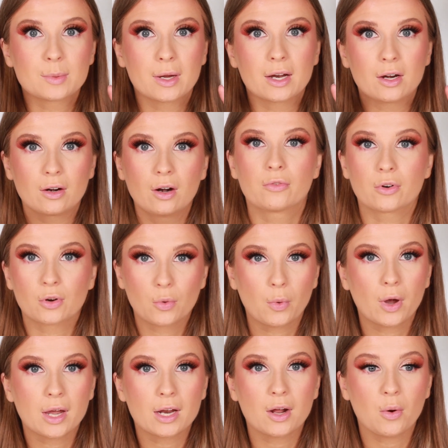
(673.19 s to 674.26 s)
pair for
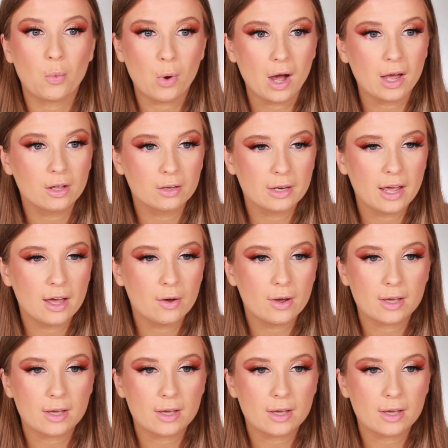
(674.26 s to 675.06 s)
quite a while now